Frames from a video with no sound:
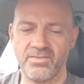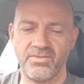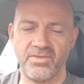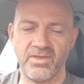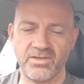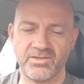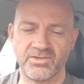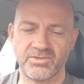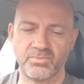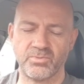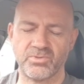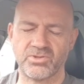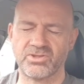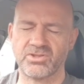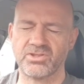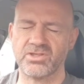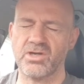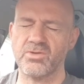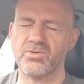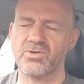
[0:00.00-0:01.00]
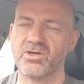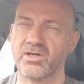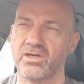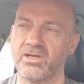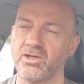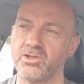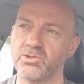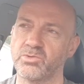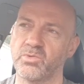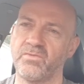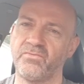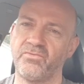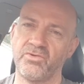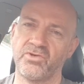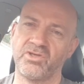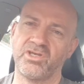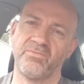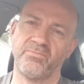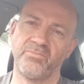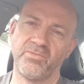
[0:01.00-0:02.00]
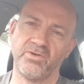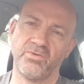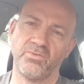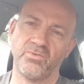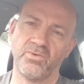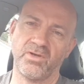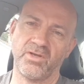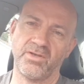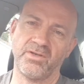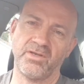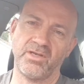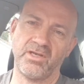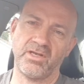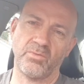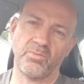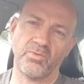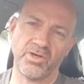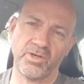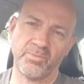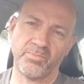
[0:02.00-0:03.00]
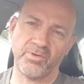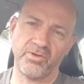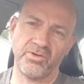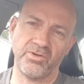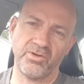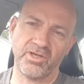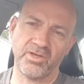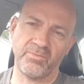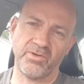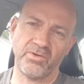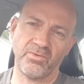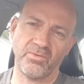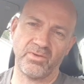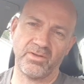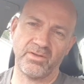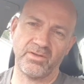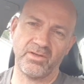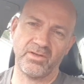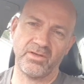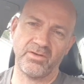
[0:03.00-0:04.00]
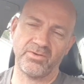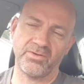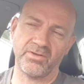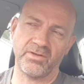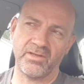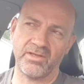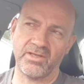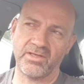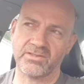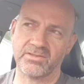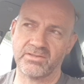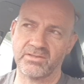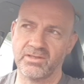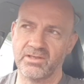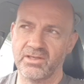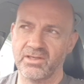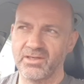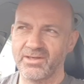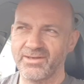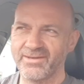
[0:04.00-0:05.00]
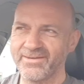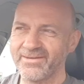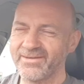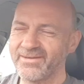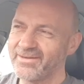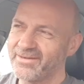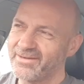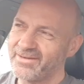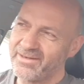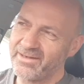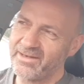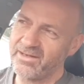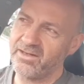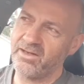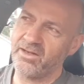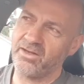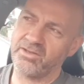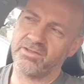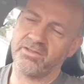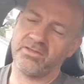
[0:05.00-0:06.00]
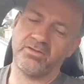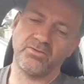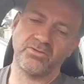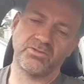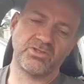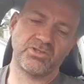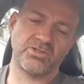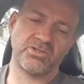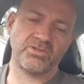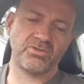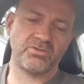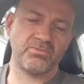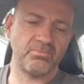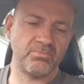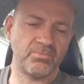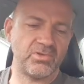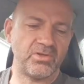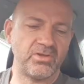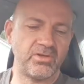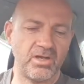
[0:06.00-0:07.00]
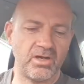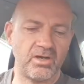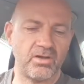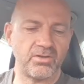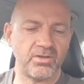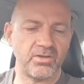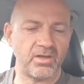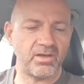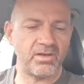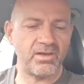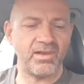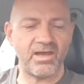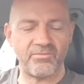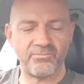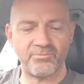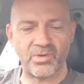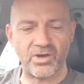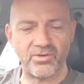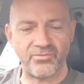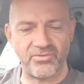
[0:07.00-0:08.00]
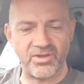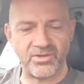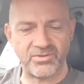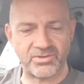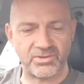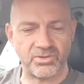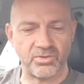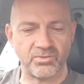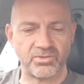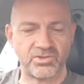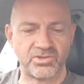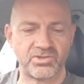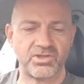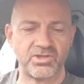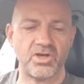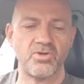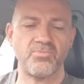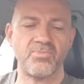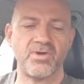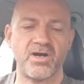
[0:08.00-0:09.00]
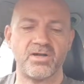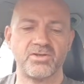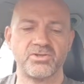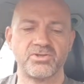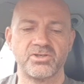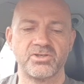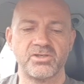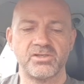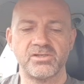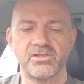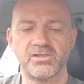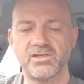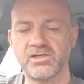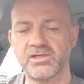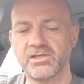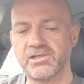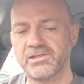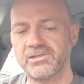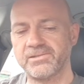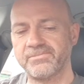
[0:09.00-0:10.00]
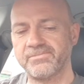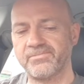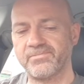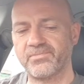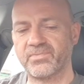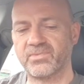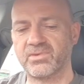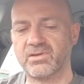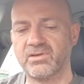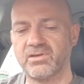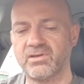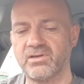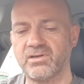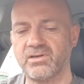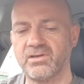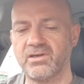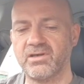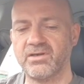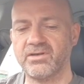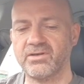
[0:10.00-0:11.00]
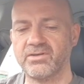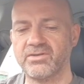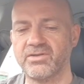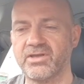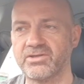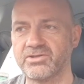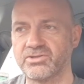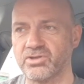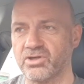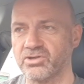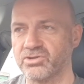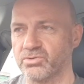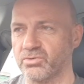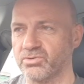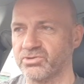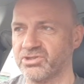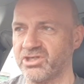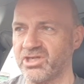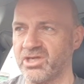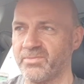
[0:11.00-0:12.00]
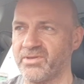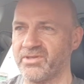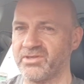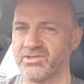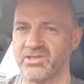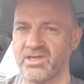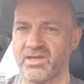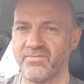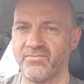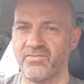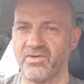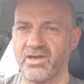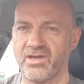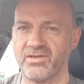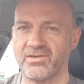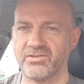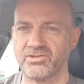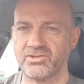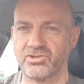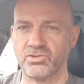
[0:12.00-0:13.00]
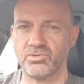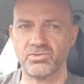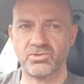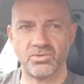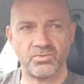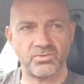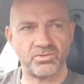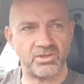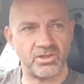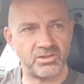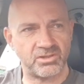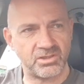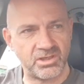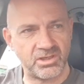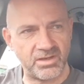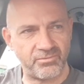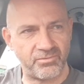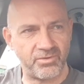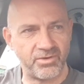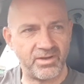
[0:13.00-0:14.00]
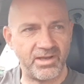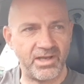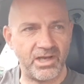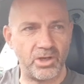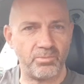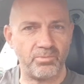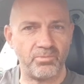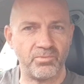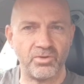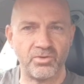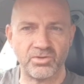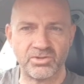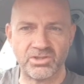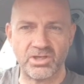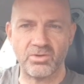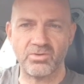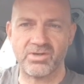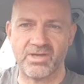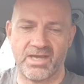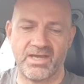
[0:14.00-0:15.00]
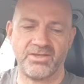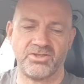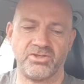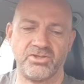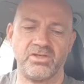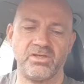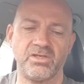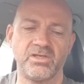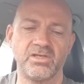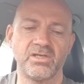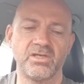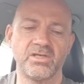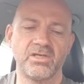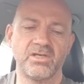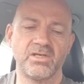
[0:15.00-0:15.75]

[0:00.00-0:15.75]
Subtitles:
this was so close with You Give Me All I Need. I wanted to put You Give Me All I Need on the list. And I was, you know, I love both of their songs so much. I sort of see them in the same vein as two songs that are together on the album that are so catchy.